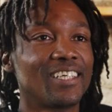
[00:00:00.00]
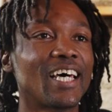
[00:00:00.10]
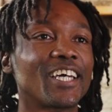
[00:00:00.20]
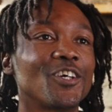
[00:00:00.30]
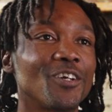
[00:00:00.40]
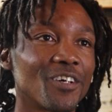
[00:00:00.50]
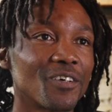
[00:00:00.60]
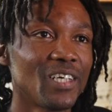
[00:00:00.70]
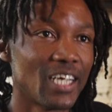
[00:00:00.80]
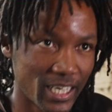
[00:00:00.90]
Like, you know what I
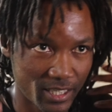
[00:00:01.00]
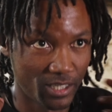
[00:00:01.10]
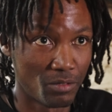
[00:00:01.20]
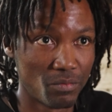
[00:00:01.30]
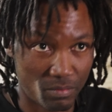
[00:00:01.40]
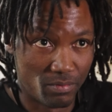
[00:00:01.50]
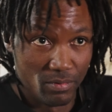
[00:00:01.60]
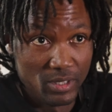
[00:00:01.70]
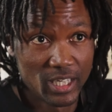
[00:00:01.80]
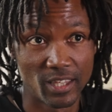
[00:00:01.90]
mean? Like in
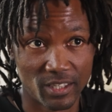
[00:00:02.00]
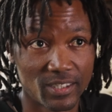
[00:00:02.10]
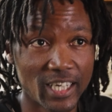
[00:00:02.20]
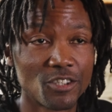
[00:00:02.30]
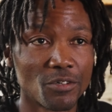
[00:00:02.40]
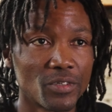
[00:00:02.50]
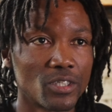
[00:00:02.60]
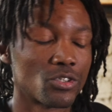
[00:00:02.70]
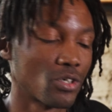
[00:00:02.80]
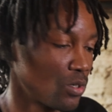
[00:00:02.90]
the sense of it.
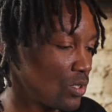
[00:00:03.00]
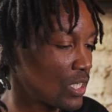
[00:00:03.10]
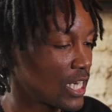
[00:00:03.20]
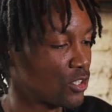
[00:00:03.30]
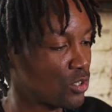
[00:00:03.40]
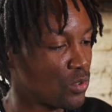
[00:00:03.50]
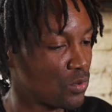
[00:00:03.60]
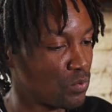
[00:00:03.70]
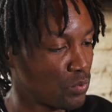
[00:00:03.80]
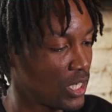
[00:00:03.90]
So it's like,
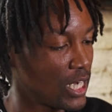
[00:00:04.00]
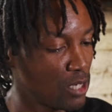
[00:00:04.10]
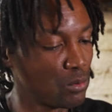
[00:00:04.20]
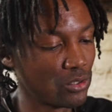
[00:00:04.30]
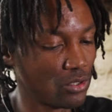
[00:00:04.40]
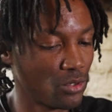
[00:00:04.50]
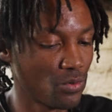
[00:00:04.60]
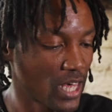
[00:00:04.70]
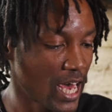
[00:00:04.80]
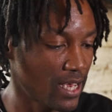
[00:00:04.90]
so being able to do
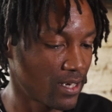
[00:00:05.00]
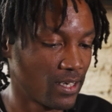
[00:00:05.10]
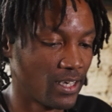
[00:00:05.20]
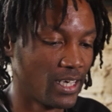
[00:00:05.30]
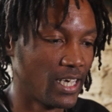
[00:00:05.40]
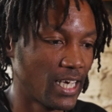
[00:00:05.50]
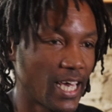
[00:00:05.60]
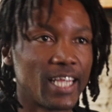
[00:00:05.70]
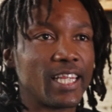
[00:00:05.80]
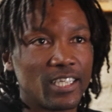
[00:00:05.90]
that
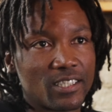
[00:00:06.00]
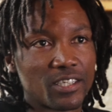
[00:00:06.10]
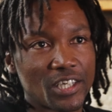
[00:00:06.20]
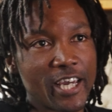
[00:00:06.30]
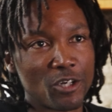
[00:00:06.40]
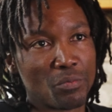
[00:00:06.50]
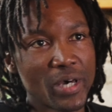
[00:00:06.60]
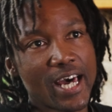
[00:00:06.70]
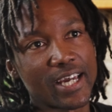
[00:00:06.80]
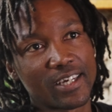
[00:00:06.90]
and then scale
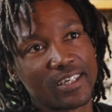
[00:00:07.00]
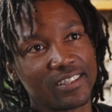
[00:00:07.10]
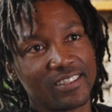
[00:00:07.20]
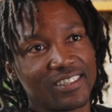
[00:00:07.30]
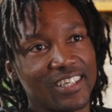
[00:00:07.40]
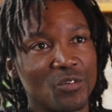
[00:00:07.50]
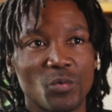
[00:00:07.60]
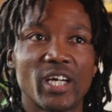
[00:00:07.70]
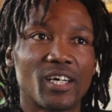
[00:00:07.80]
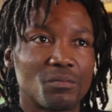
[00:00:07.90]
back, and
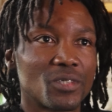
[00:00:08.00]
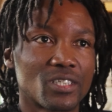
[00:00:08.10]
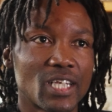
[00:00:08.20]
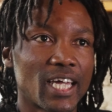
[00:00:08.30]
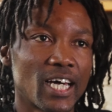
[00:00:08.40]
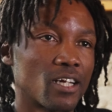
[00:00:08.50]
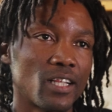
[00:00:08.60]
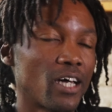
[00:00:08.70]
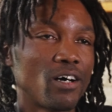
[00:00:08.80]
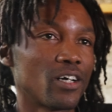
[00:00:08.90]
where I'm just like kind of
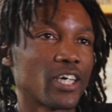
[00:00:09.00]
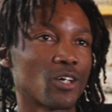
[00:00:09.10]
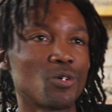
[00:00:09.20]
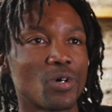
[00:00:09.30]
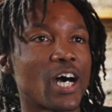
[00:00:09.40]
like, oh, okay, cool.